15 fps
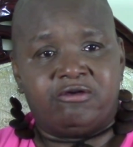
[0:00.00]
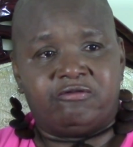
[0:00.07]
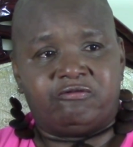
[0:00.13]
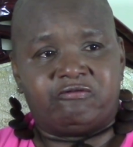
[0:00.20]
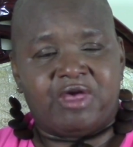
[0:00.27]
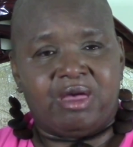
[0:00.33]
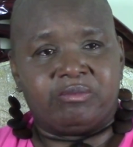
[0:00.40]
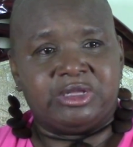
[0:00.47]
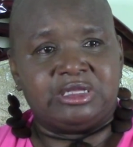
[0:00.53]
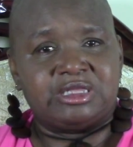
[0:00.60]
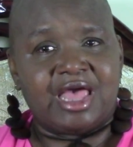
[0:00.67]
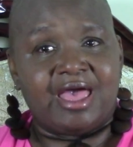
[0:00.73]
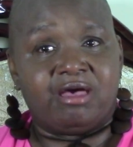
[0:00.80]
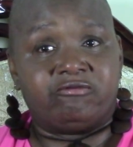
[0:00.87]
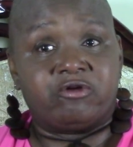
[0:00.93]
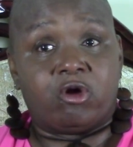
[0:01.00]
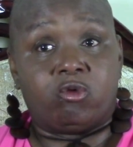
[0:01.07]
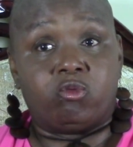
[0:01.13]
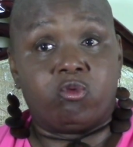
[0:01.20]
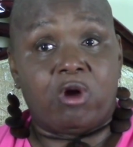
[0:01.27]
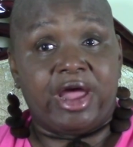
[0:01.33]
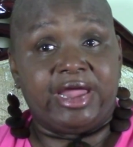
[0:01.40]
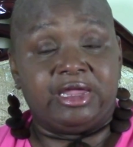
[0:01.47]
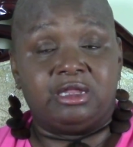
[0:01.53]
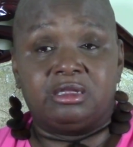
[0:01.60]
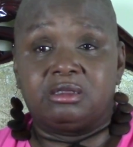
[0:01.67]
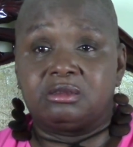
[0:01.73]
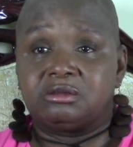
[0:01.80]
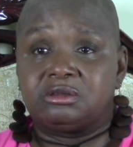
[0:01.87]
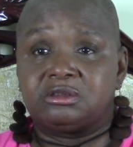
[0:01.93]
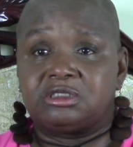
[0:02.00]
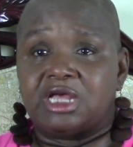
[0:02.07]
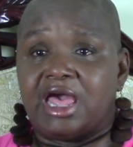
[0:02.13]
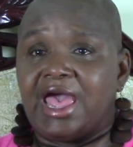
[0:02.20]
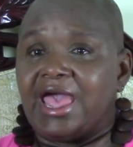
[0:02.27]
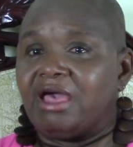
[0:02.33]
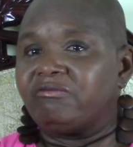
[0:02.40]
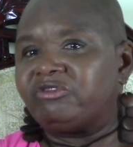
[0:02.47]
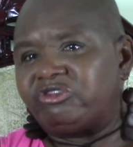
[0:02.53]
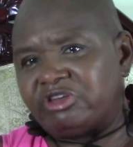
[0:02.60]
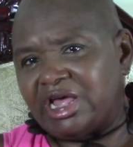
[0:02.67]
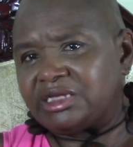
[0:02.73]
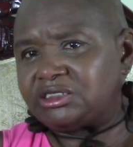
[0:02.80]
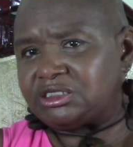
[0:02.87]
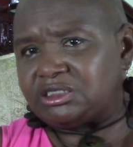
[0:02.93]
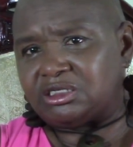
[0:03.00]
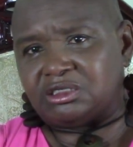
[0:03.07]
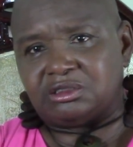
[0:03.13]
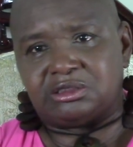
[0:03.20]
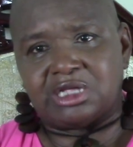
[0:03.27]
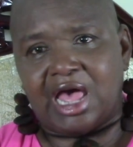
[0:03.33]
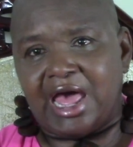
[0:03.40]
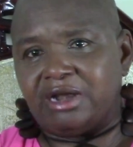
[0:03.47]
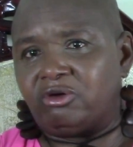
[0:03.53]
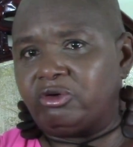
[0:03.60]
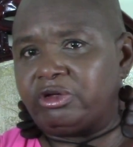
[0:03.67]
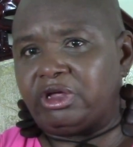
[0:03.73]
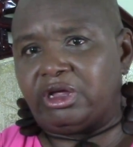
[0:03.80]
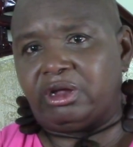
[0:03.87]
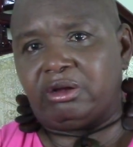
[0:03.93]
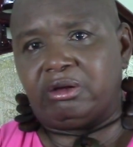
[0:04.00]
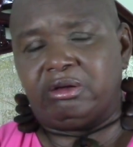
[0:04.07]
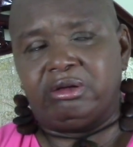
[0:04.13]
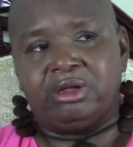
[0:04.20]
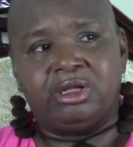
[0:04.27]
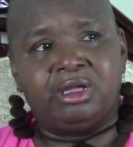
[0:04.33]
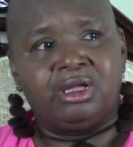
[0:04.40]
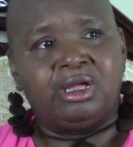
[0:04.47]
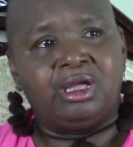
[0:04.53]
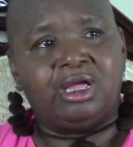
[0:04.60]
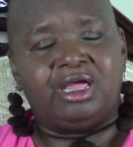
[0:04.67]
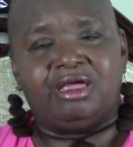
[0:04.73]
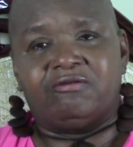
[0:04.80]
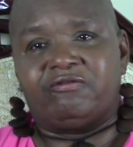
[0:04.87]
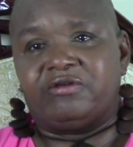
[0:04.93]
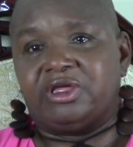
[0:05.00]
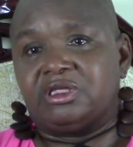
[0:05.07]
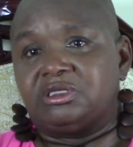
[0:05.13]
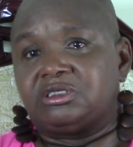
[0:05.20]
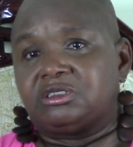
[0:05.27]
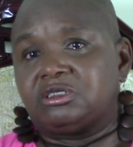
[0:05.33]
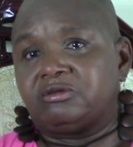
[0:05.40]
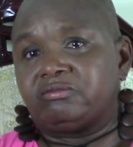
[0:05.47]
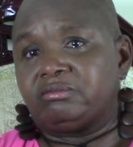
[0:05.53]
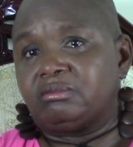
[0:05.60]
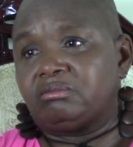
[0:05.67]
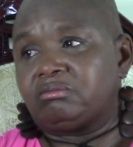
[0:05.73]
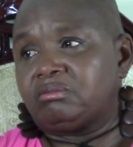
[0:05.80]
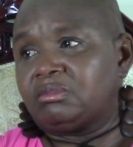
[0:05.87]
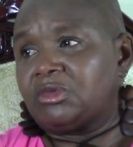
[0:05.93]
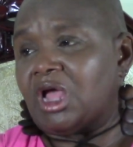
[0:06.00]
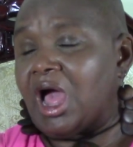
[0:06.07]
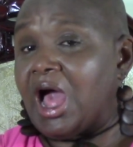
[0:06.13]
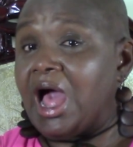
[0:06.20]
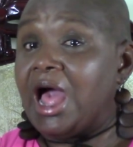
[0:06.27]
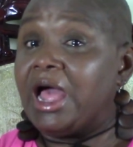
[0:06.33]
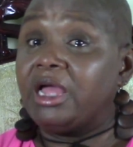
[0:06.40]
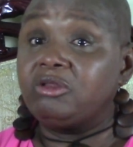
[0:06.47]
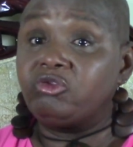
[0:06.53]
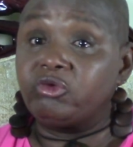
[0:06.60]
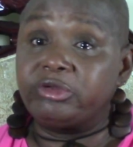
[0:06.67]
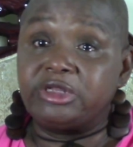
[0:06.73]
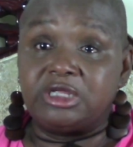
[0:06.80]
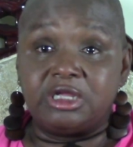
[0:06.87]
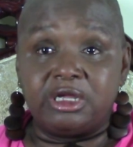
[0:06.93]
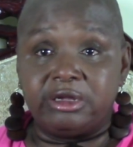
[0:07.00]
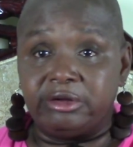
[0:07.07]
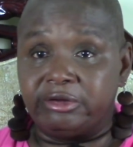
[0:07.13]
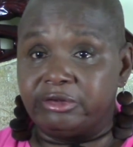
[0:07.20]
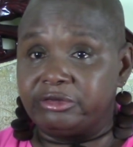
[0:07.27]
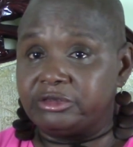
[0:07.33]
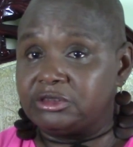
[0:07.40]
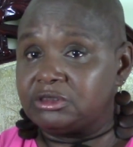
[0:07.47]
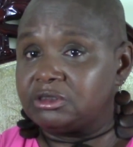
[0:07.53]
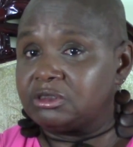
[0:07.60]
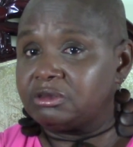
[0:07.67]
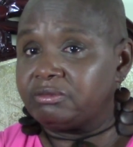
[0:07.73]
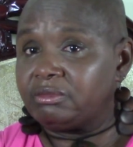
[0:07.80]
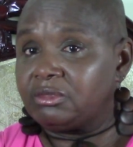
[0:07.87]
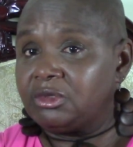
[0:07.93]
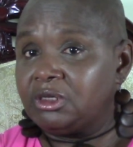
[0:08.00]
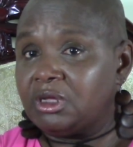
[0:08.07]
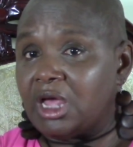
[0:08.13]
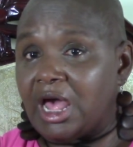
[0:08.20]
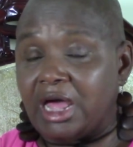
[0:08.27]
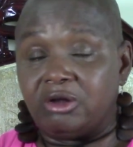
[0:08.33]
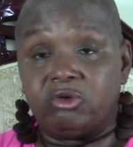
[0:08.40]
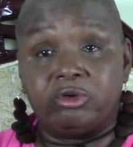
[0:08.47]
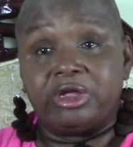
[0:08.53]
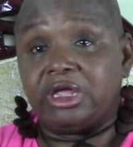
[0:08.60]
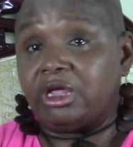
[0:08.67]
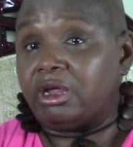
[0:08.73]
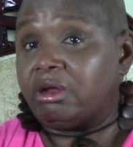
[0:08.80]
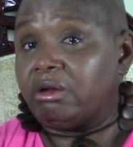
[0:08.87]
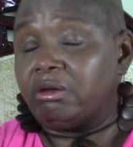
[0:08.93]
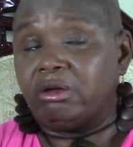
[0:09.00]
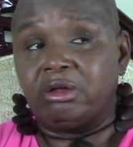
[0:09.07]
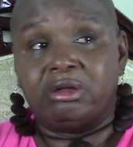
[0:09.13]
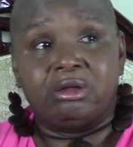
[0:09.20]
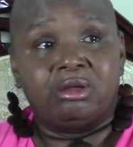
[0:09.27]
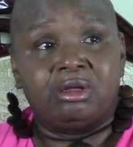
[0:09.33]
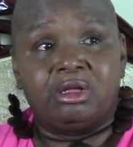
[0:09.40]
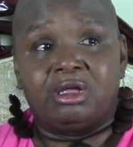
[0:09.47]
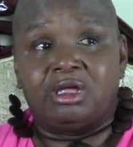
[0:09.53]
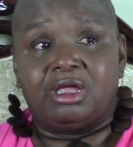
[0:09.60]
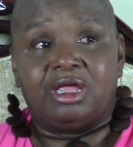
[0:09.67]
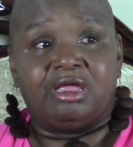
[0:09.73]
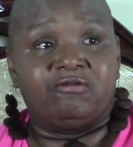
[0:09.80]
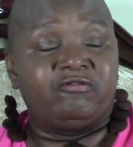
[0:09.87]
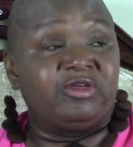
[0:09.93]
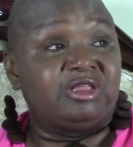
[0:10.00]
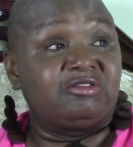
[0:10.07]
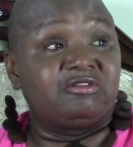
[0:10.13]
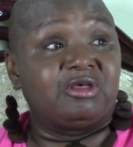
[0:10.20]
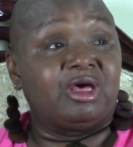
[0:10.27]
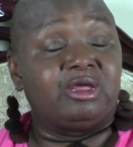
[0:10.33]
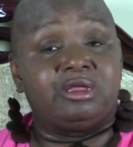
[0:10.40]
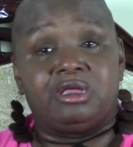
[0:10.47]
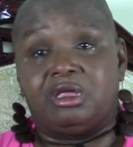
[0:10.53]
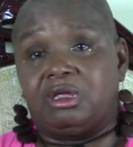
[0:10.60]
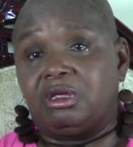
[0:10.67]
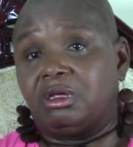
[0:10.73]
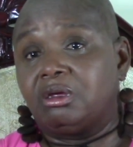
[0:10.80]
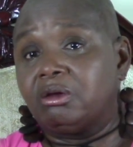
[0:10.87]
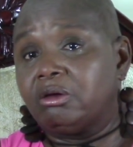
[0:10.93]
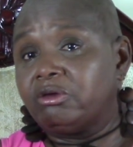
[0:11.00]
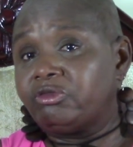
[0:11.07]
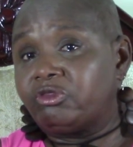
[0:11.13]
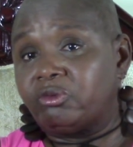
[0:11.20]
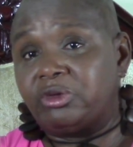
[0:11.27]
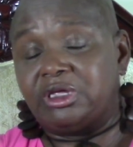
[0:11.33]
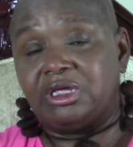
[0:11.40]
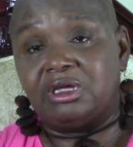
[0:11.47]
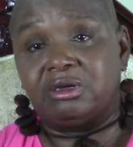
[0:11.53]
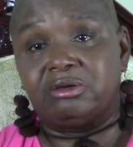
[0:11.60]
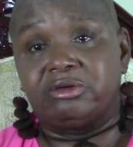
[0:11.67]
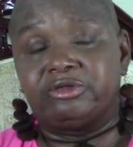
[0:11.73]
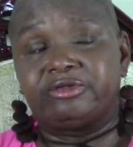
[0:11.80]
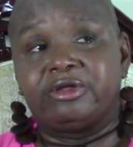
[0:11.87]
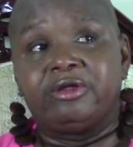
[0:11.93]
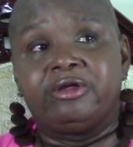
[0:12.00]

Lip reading: Families have a right to have justice. I don't care if it's 100 years. I don't care if it's a year, 3 years.